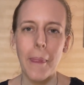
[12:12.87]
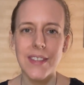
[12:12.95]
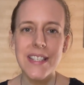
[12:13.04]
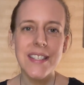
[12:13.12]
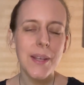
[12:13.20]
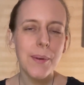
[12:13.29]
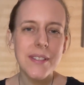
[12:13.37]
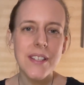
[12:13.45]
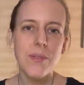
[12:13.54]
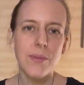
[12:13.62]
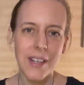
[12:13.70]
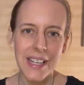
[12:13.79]
This sequence
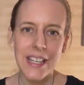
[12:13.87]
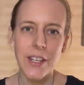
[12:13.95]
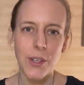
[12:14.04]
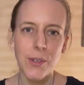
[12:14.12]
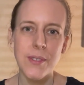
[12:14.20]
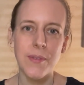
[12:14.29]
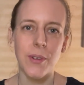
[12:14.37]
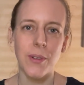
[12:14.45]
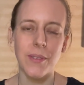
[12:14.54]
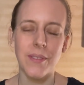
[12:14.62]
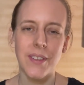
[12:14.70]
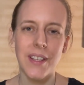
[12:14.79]
is really
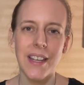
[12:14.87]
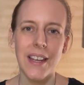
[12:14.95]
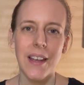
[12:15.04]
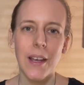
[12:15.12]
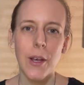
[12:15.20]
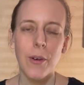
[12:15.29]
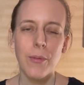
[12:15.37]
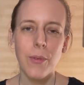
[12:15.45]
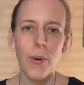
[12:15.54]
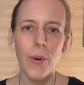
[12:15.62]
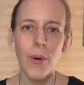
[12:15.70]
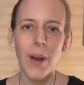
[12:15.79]
useful
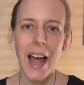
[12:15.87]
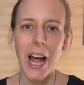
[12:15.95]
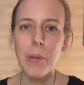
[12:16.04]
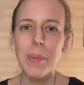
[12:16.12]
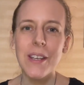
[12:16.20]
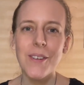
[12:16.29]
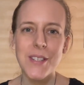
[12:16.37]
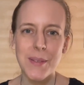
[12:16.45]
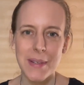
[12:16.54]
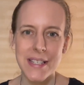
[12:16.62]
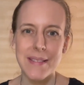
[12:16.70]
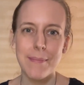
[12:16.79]
for helping you
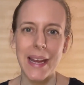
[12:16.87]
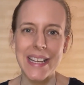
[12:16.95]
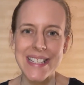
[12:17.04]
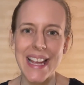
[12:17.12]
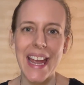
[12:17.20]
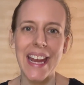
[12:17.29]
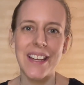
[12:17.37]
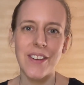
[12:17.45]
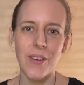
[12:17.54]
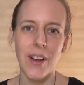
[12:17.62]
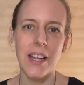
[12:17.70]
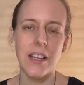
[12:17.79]
to maintain
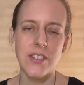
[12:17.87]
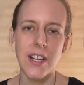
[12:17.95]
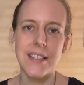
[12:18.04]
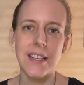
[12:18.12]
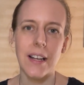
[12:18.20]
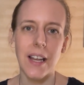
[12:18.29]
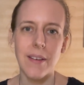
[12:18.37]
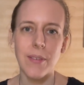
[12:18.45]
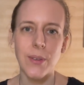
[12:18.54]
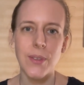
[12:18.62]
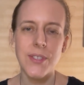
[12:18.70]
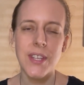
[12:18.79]
your energetic
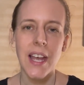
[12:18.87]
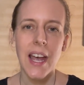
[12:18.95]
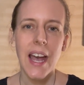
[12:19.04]
levels.